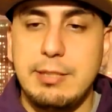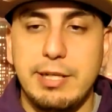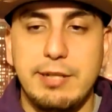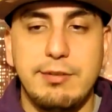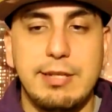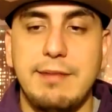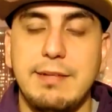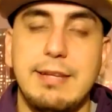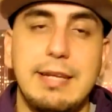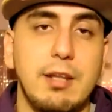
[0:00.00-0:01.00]
but he's going to have
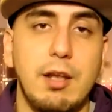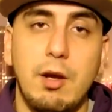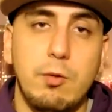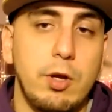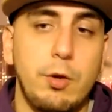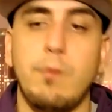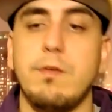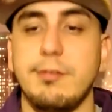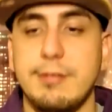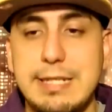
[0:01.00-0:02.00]
to take the long road
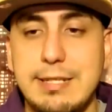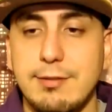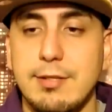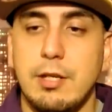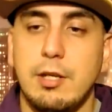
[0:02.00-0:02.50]
overseas.